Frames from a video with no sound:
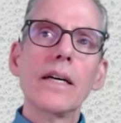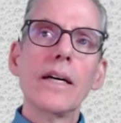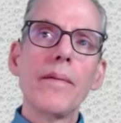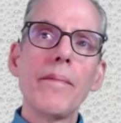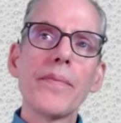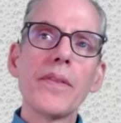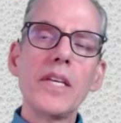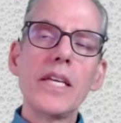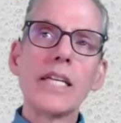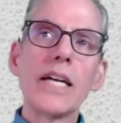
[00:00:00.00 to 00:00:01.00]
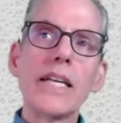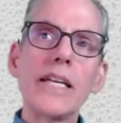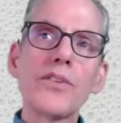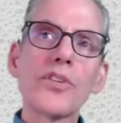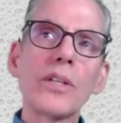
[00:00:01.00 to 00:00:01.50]
The
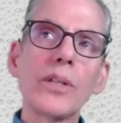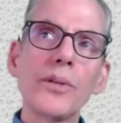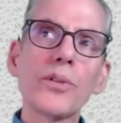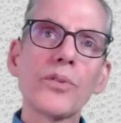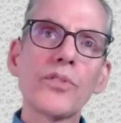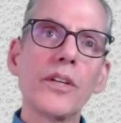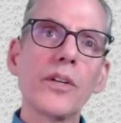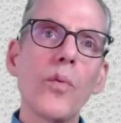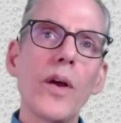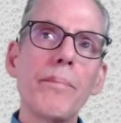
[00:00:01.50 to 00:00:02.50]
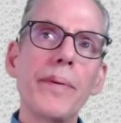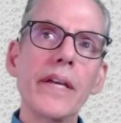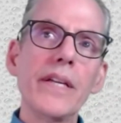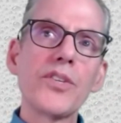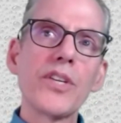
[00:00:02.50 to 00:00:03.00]
NIH Clinical Center
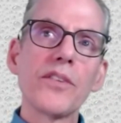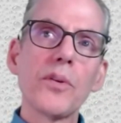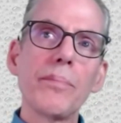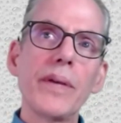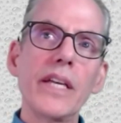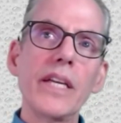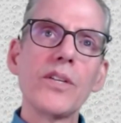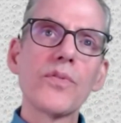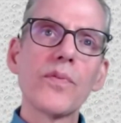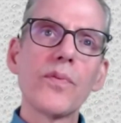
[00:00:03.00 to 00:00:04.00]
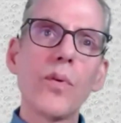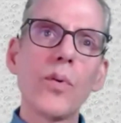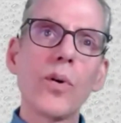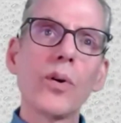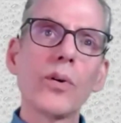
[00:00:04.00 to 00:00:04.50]
webpage has a page
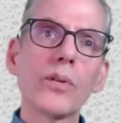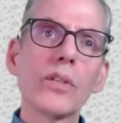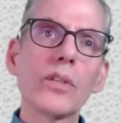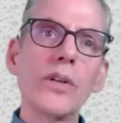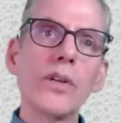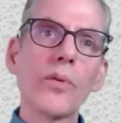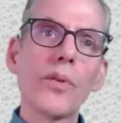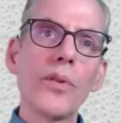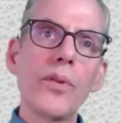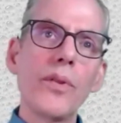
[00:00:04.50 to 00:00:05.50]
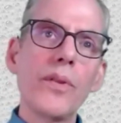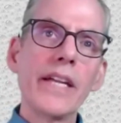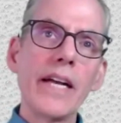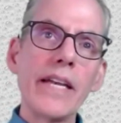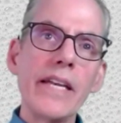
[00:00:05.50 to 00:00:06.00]
for,
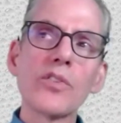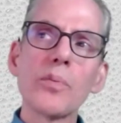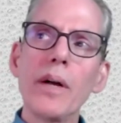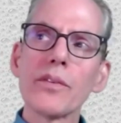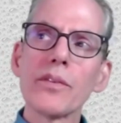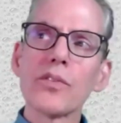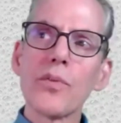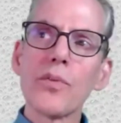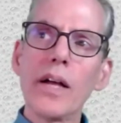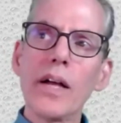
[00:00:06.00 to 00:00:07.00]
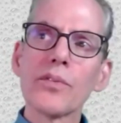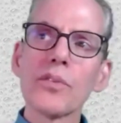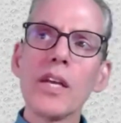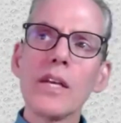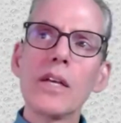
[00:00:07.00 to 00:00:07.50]
NIH sponsored
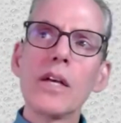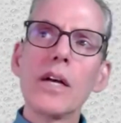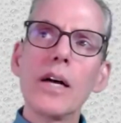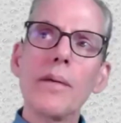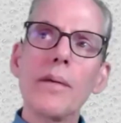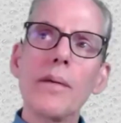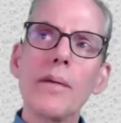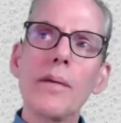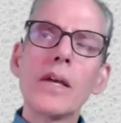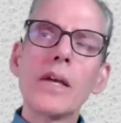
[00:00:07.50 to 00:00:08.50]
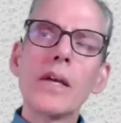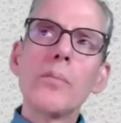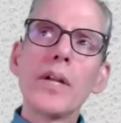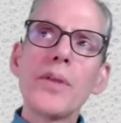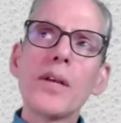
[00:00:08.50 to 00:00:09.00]
trials. Um,
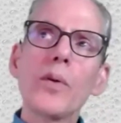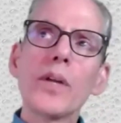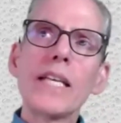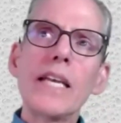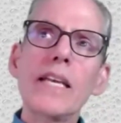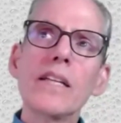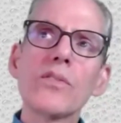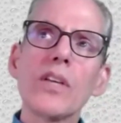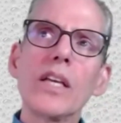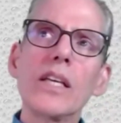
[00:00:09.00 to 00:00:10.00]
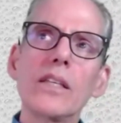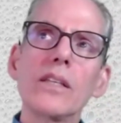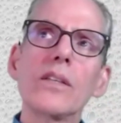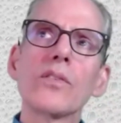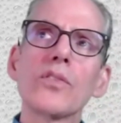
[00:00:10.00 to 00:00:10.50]
but I think what I can say
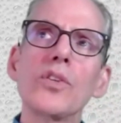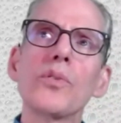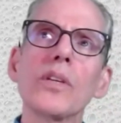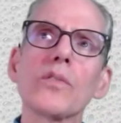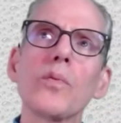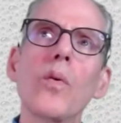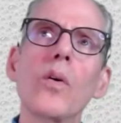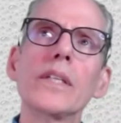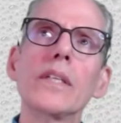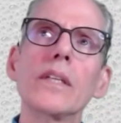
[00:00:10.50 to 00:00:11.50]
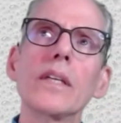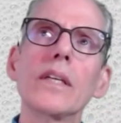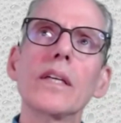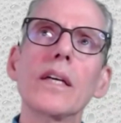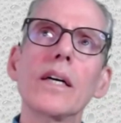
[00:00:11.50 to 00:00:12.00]
is two things. One,
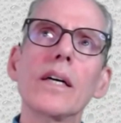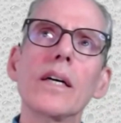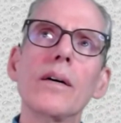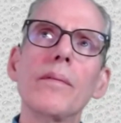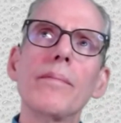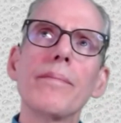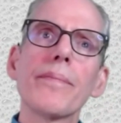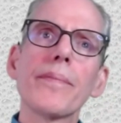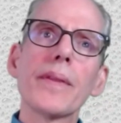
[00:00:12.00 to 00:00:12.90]
um,